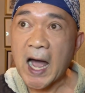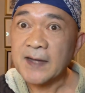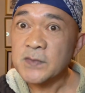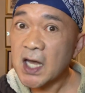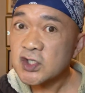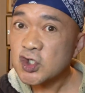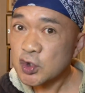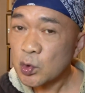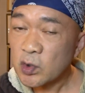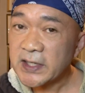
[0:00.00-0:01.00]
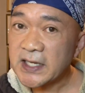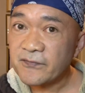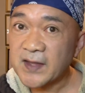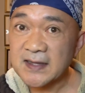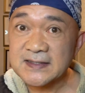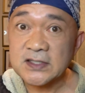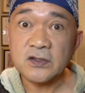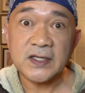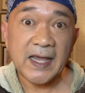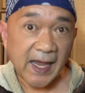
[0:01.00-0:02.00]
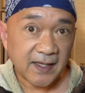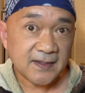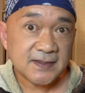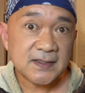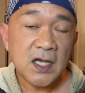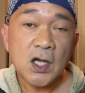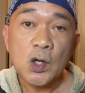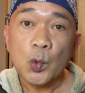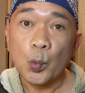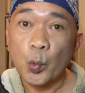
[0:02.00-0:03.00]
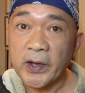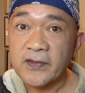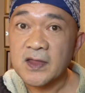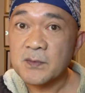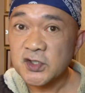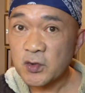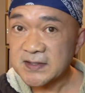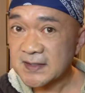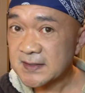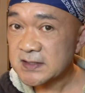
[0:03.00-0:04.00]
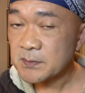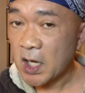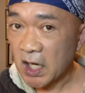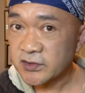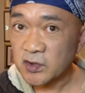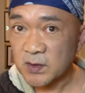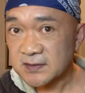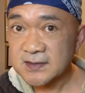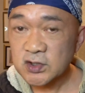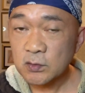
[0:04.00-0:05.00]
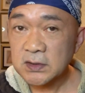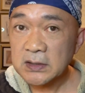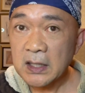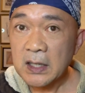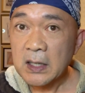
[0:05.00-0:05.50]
I'm not sure if that's still the case with the Miss USA system under Crystal Stewart.